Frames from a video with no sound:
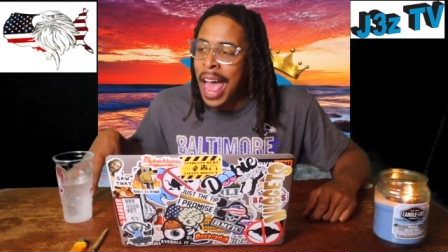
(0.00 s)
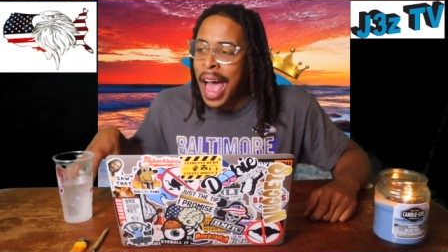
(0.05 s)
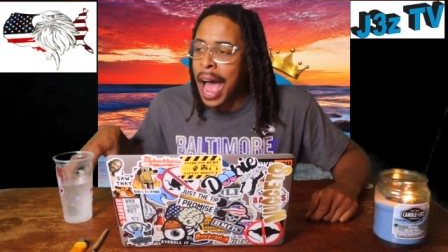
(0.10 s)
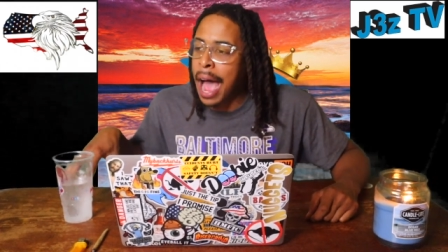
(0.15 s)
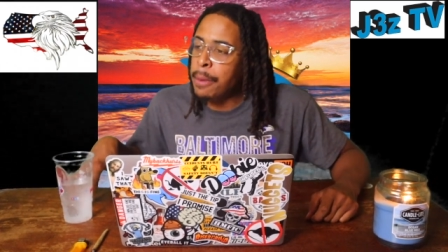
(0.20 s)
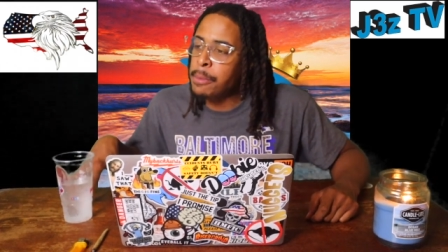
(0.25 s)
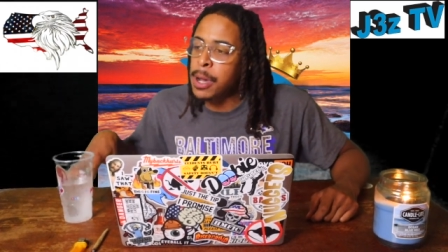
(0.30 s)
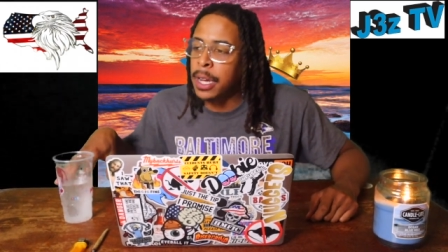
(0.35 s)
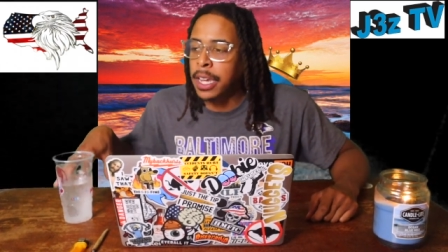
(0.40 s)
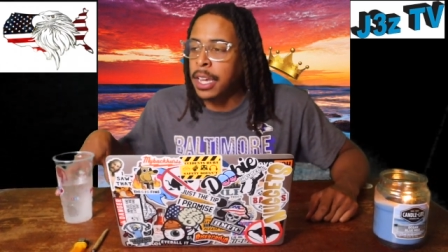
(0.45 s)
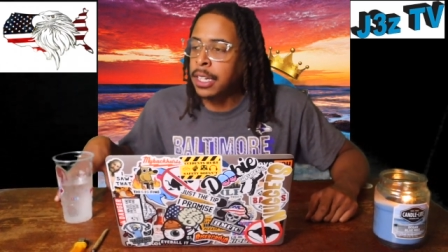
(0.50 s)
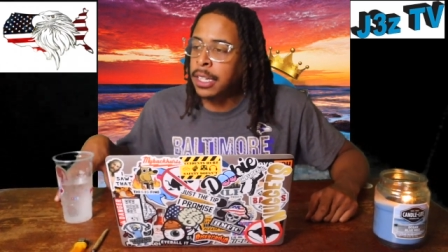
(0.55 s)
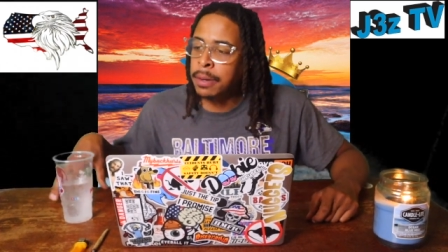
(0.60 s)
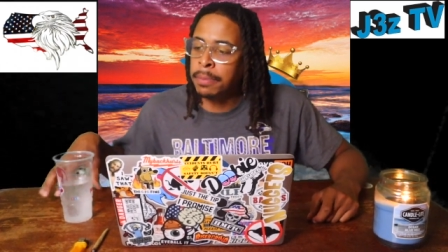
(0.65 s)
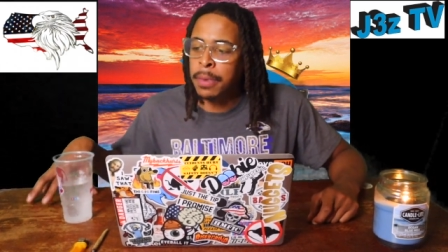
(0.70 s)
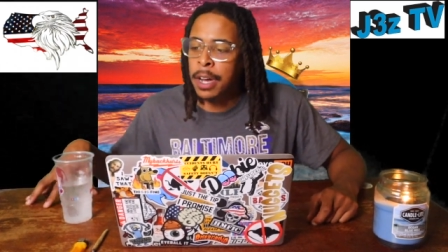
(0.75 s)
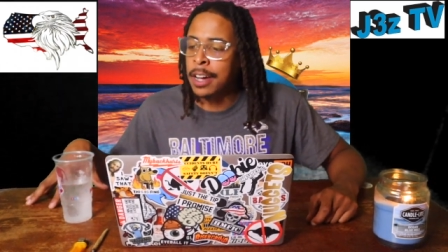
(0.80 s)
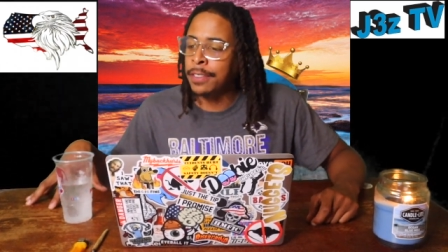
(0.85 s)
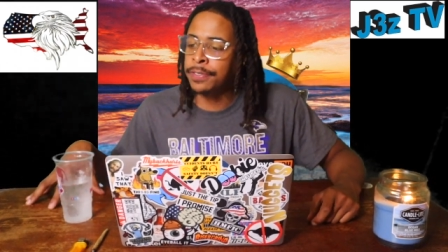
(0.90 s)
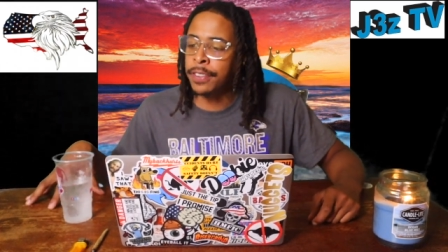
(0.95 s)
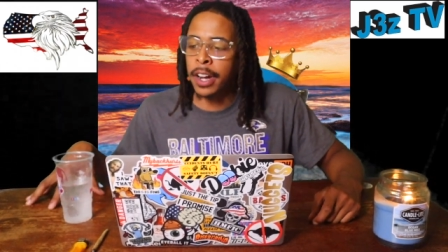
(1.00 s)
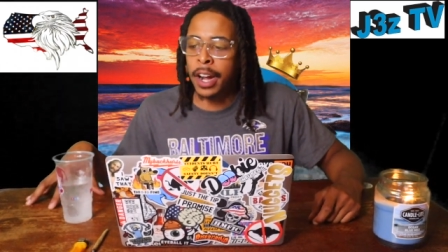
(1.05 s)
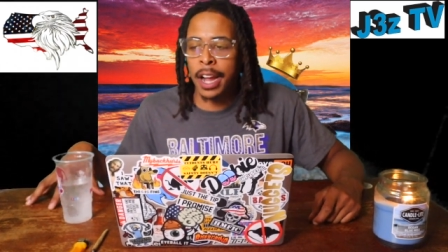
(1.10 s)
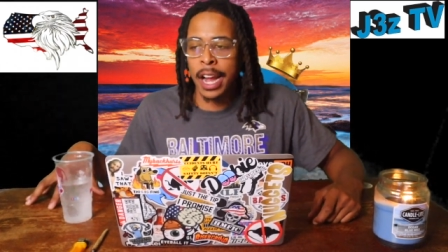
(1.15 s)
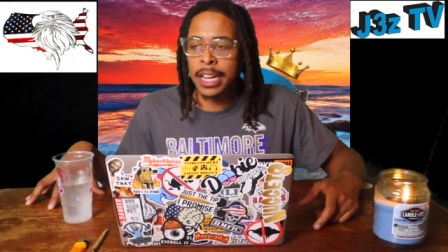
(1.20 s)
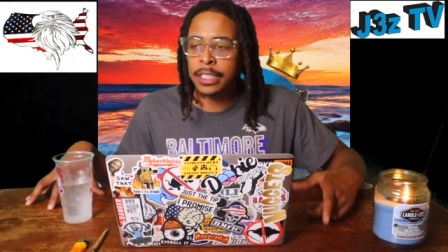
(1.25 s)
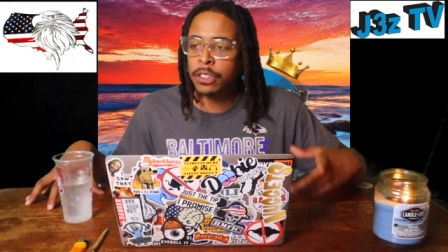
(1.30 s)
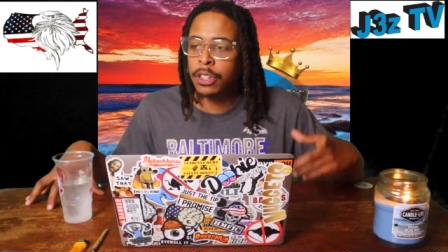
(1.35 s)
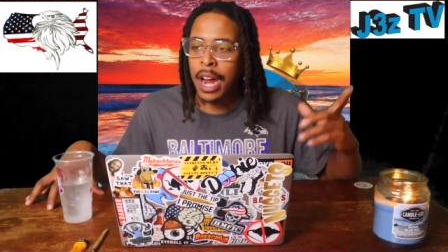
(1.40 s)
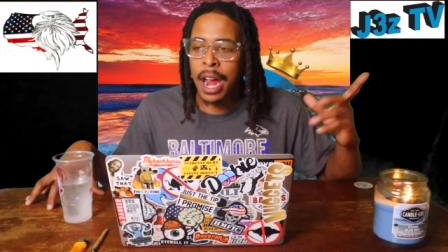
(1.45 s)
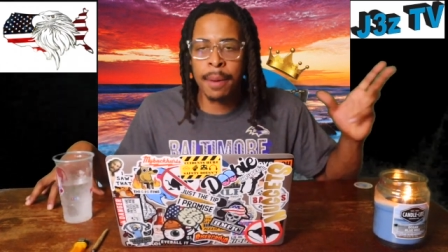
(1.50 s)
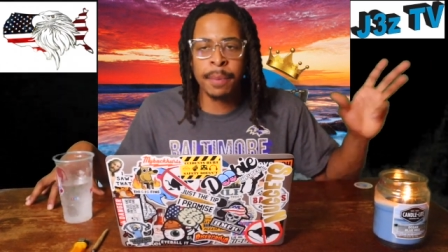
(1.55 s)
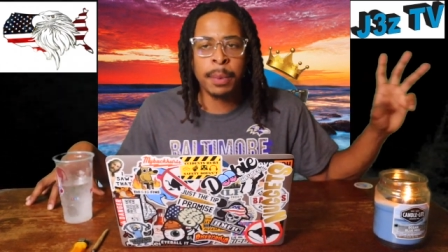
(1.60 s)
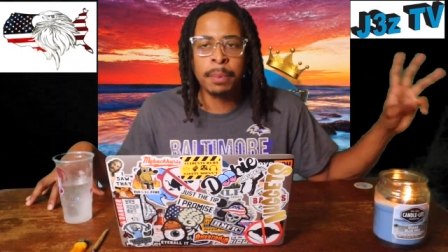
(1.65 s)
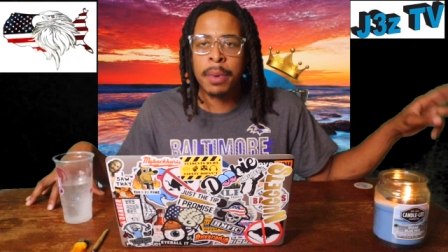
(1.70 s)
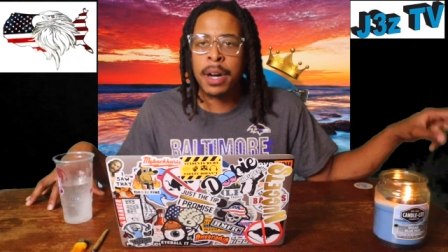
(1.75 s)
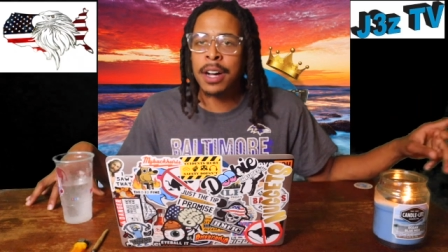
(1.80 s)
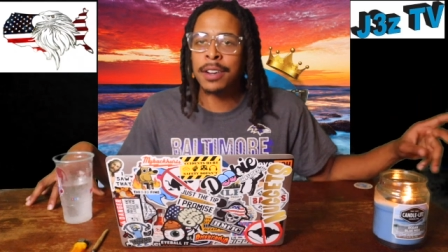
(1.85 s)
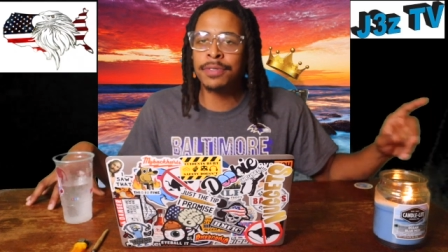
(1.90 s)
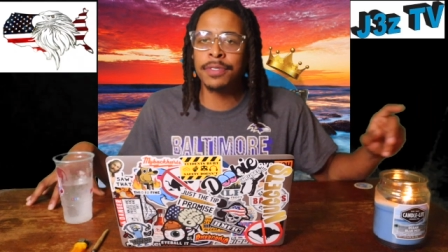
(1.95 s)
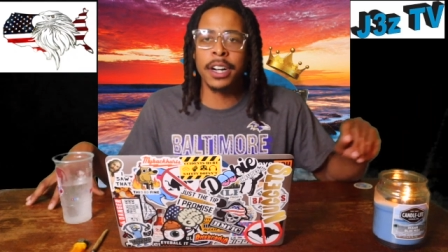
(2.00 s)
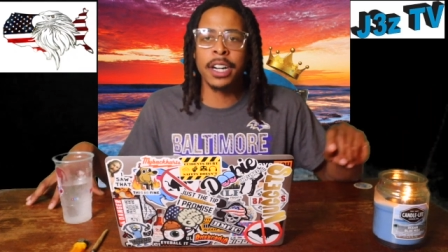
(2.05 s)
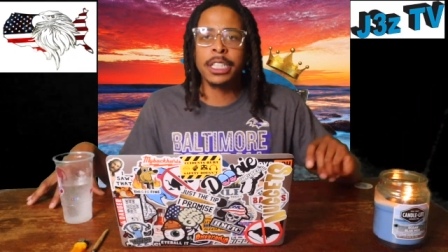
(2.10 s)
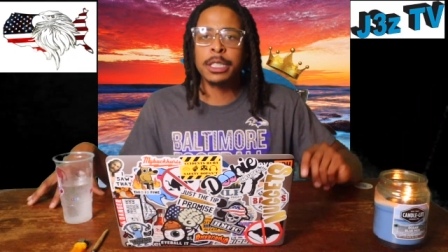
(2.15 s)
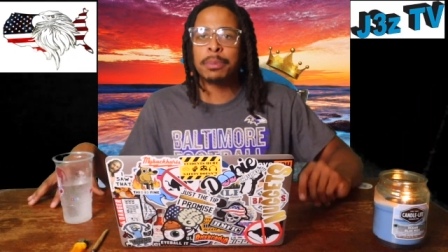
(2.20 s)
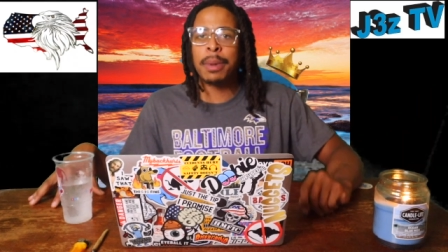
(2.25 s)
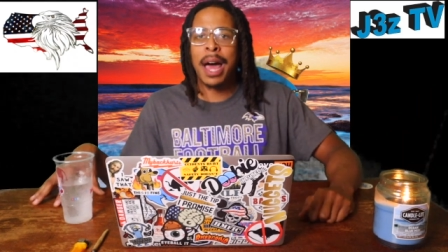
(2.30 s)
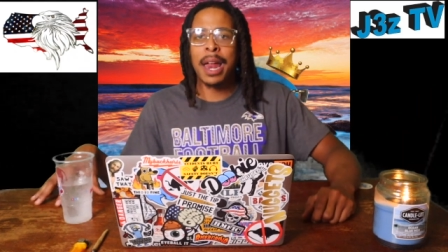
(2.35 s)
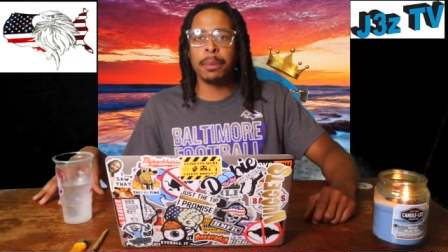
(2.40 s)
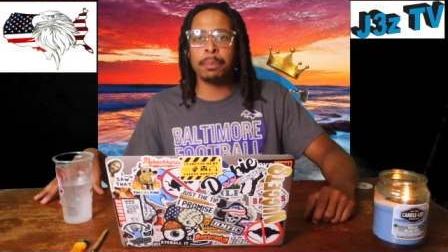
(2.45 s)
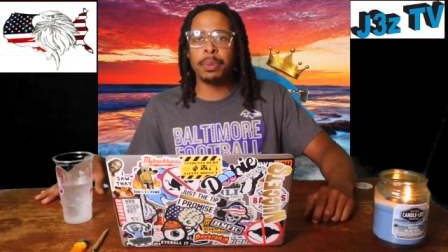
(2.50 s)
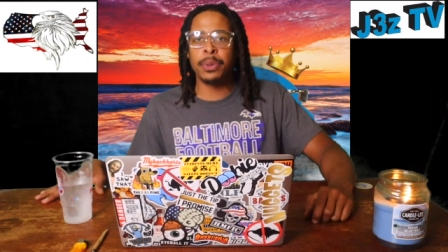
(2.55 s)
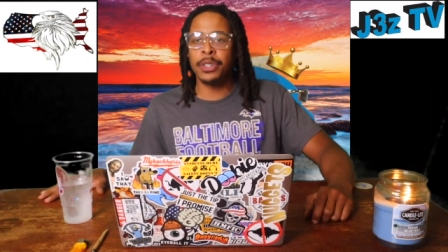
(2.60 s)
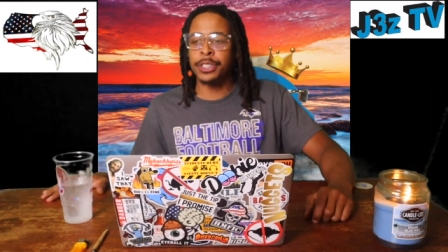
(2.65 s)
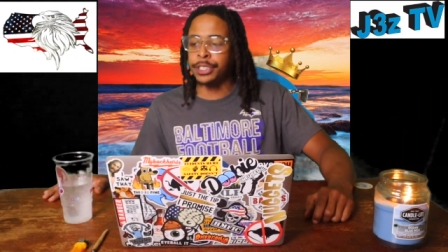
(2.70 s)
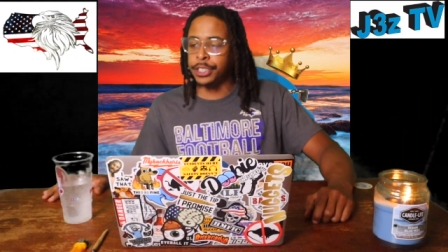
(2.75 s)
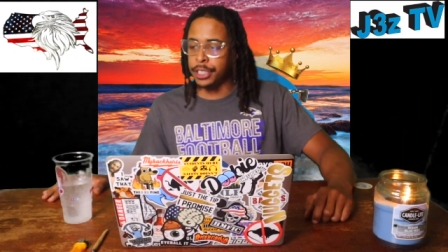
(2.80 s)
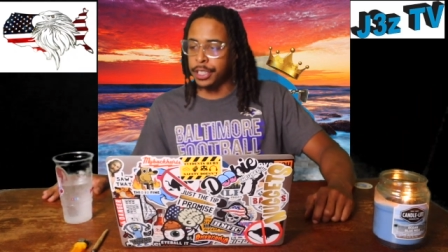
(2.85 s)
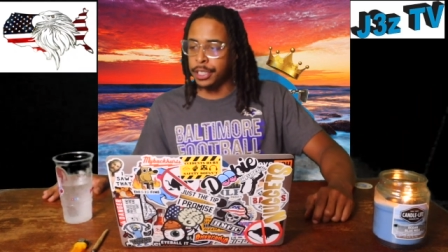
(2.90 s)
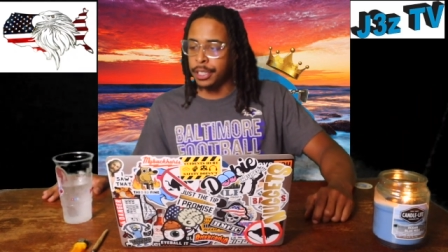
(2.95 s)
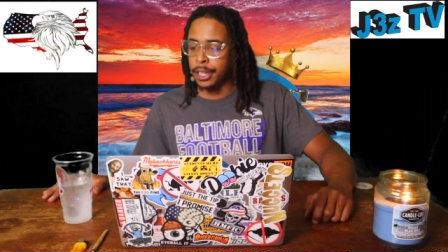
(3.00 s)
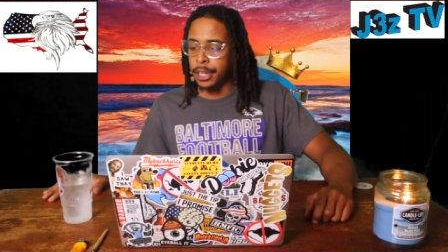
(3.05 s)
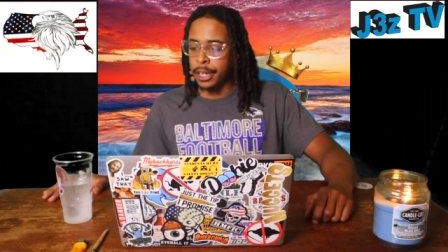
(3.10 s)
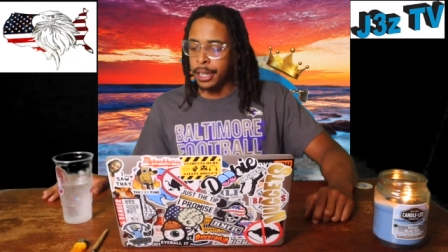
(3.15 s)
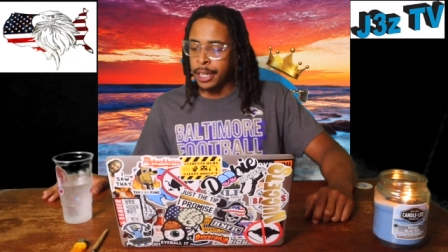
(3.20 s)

I'm gonna get the motherfucker that's grabbing motherfuckers by the pussy.